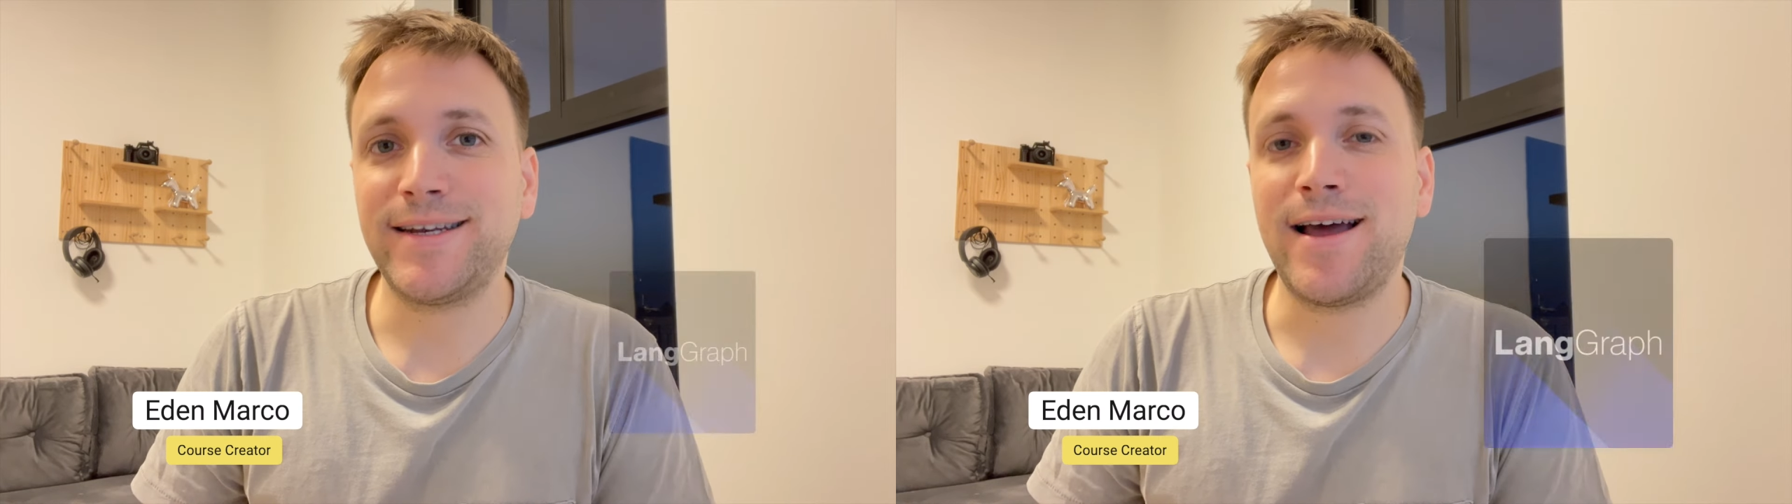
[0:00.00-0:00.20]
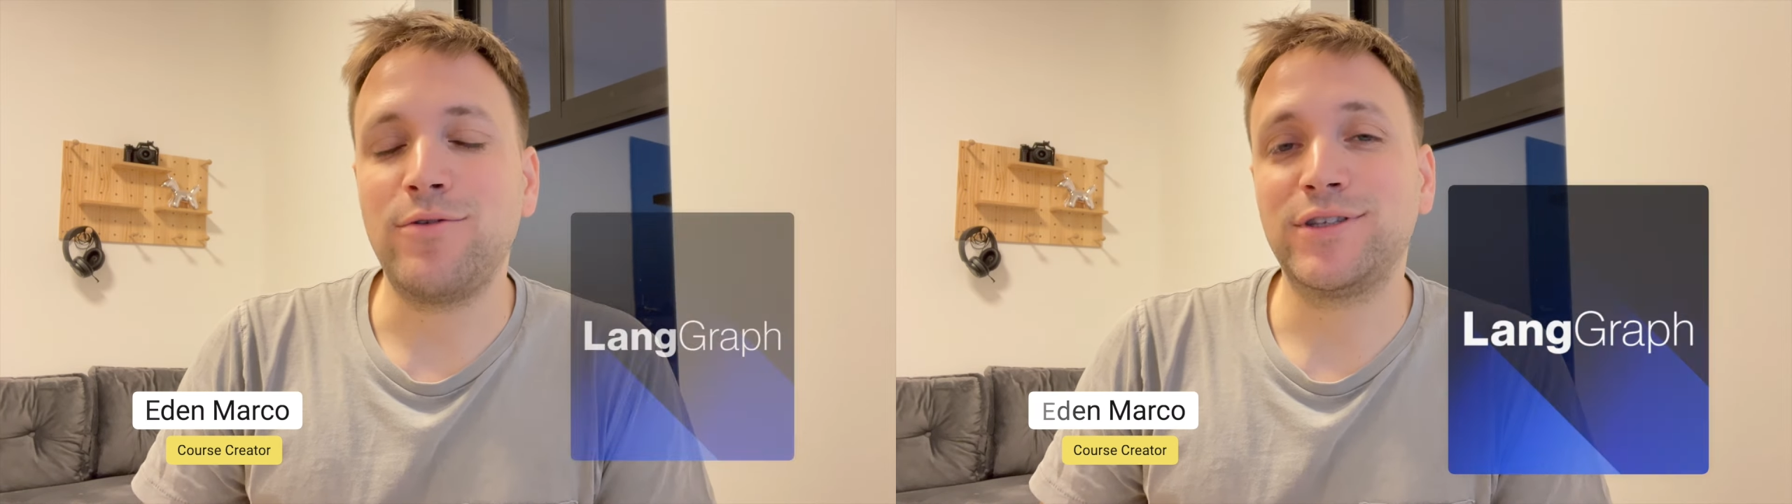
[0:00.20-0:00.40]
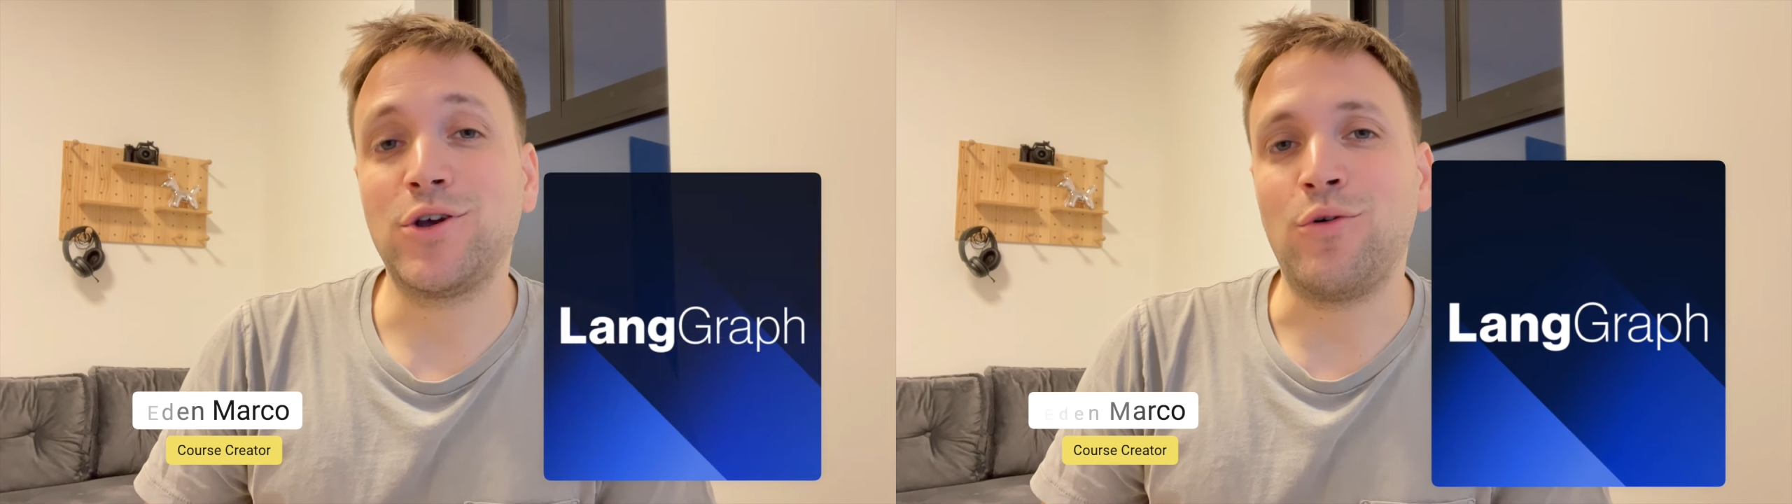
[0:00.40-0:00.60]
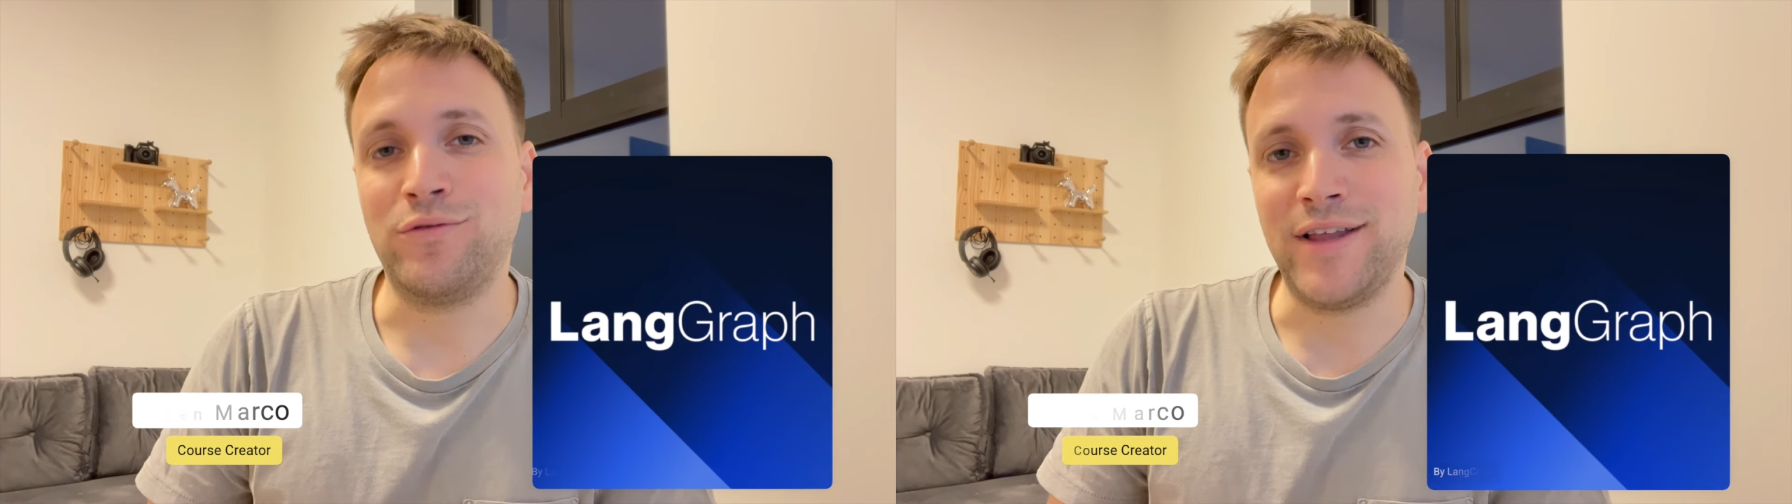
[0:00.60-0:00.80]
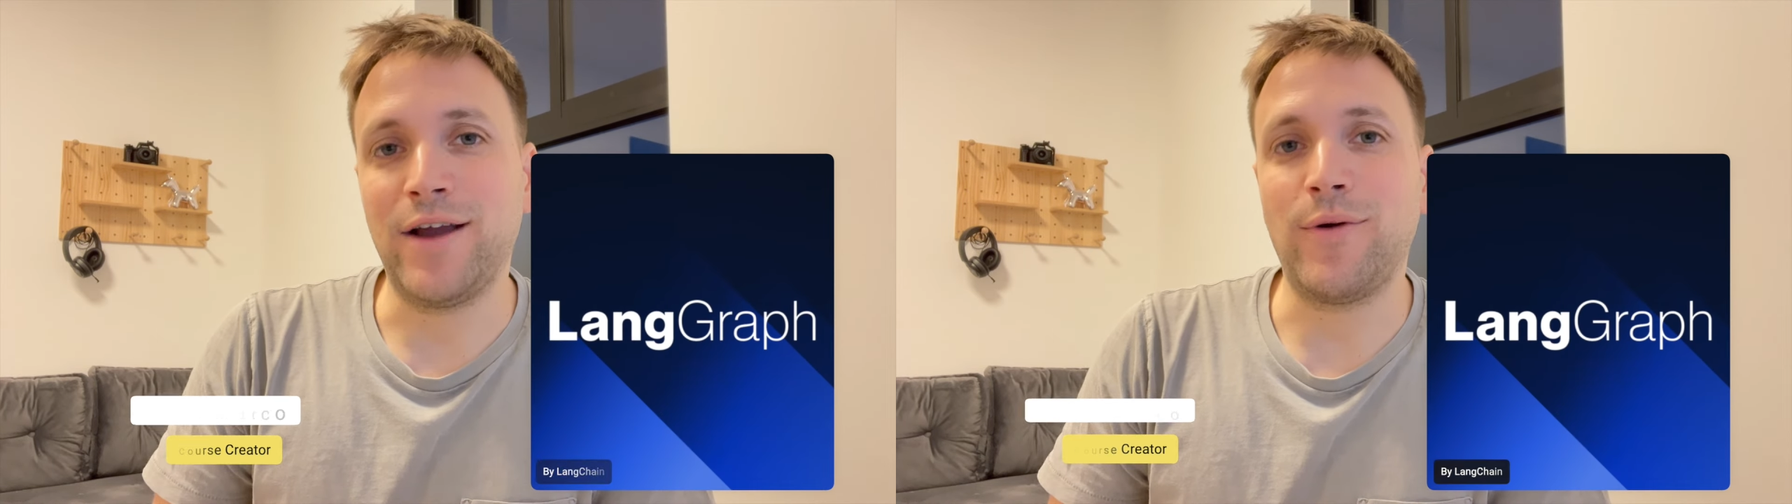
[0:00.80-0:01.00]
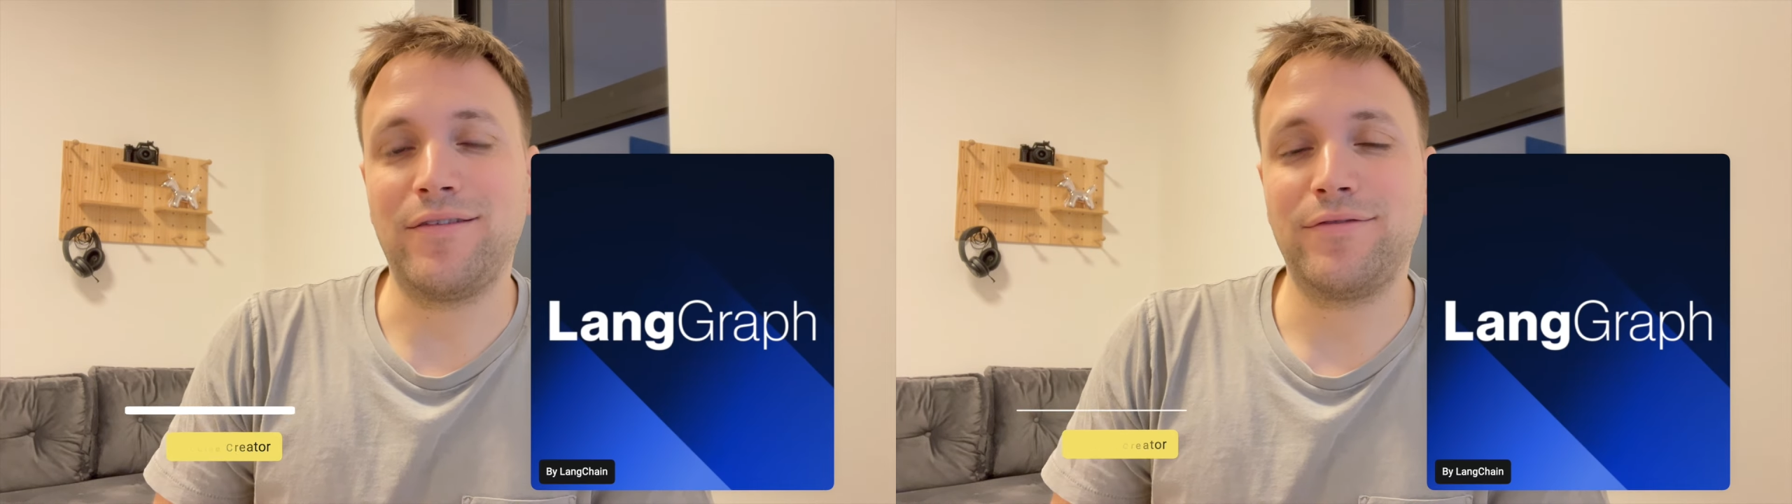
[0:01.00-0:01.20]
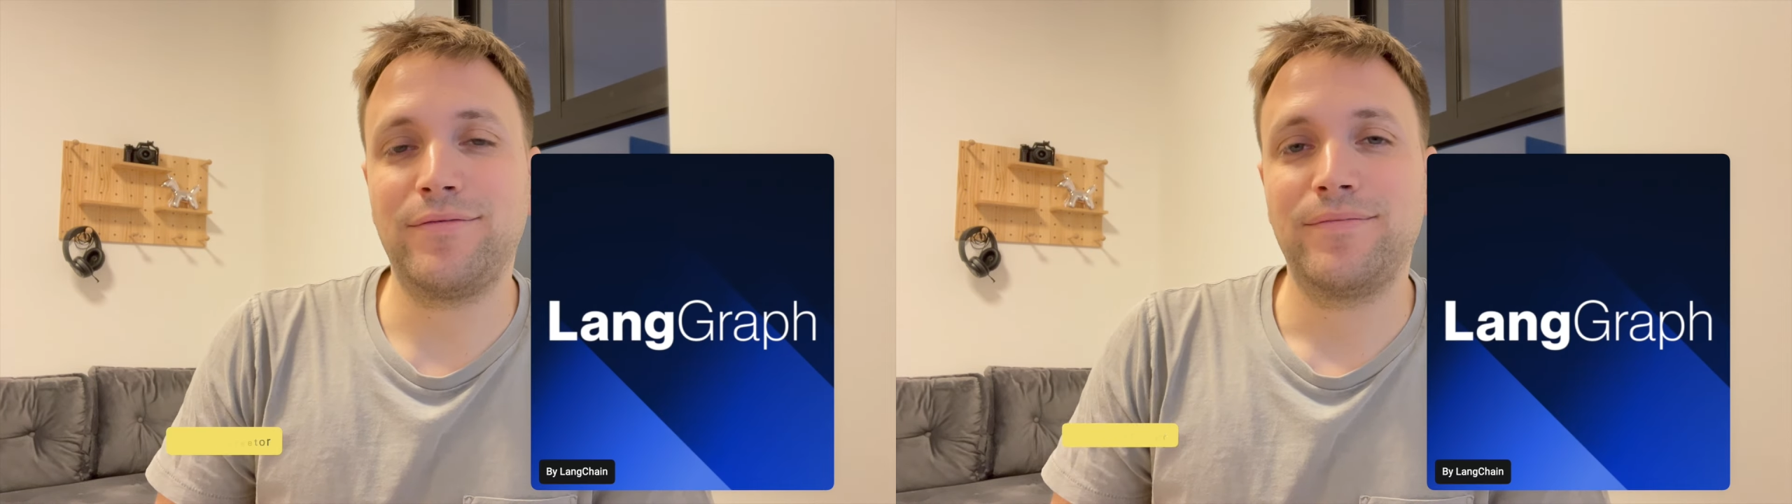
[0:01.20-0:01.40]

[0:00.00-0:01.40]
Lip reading: and outs of LangGraph.